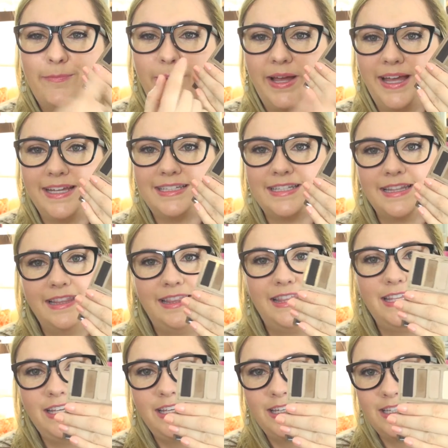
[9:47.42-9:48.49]
But
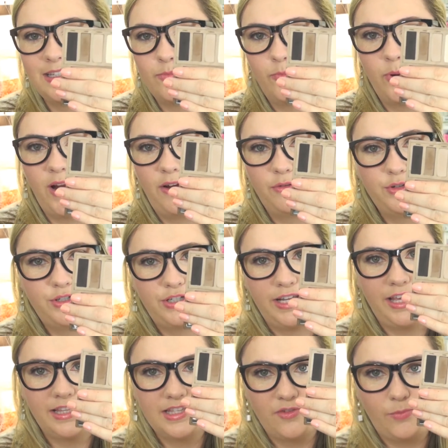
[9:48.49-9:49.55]
these brown
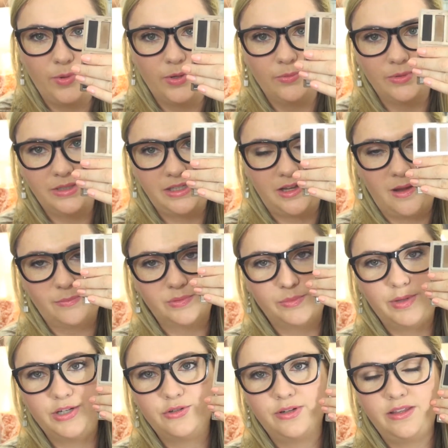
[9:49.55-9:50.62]
shades have been really
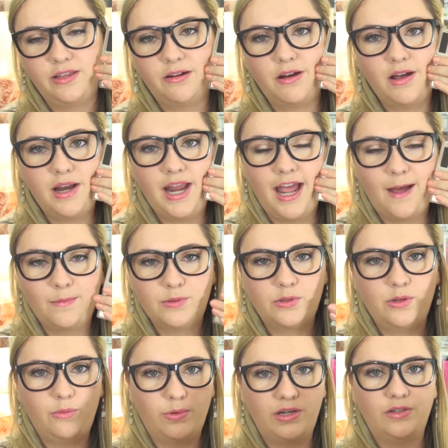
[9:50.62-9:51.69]
complimentary. They're an
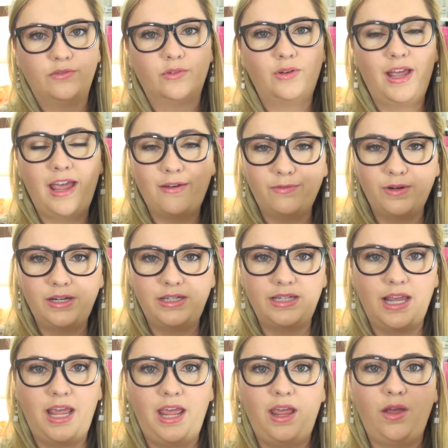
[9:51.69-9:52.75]
absolutely wonderful
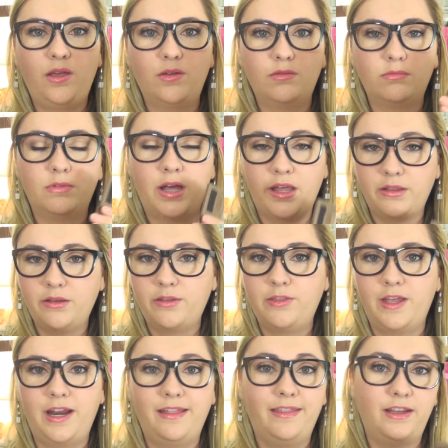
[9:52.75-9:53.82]
everyday color
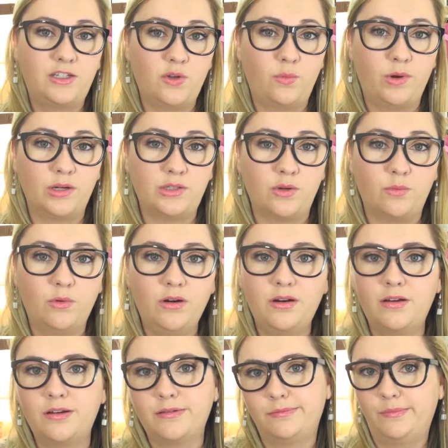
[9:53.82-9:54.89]
that I like to wear to
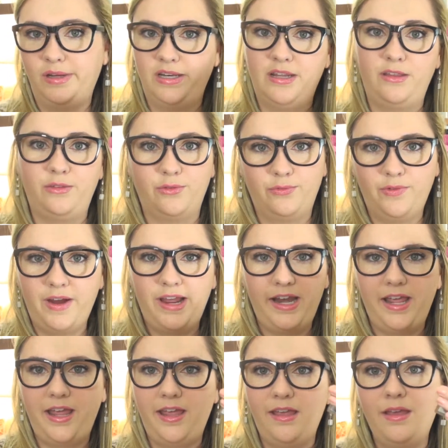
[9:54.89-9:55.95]
work, Monday through
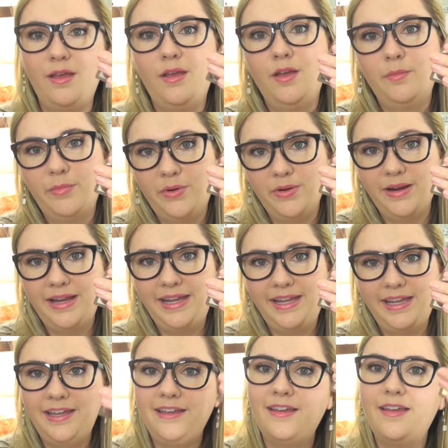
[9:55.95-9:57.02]
Friday.
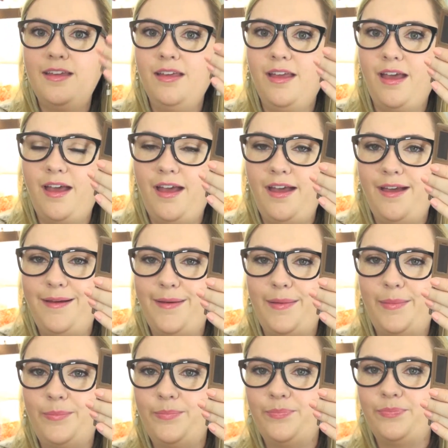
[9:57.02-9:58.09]
Boring.
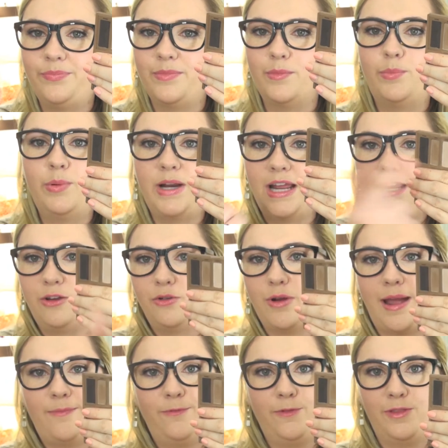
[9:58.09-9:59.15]
But I
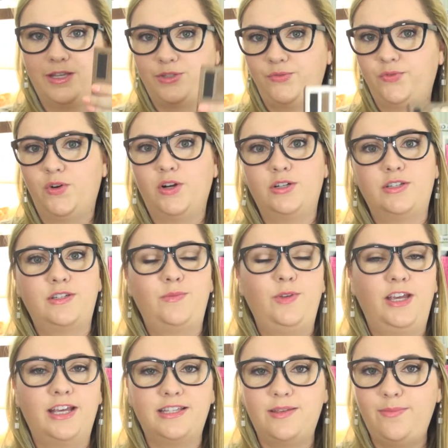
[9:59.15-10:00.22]
grabbed for this first
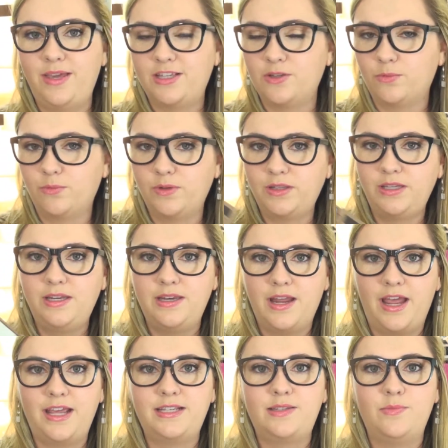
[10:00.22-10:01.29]
because it makes a really
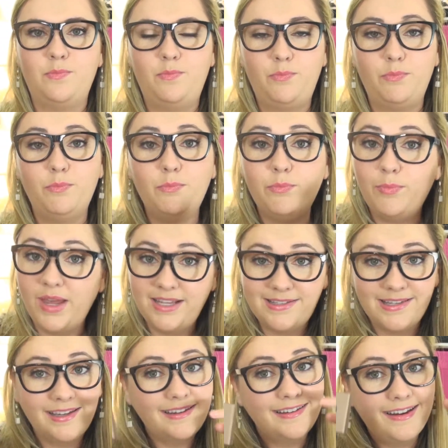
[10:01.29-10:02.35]
nice
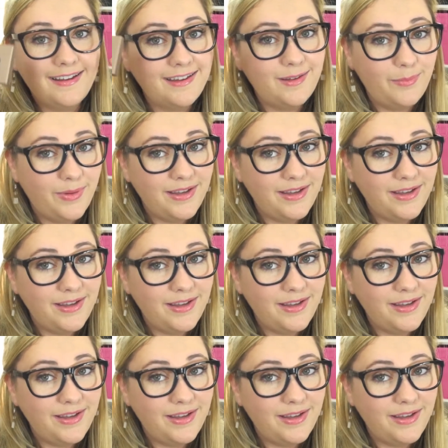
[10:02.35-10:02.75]
basic, naked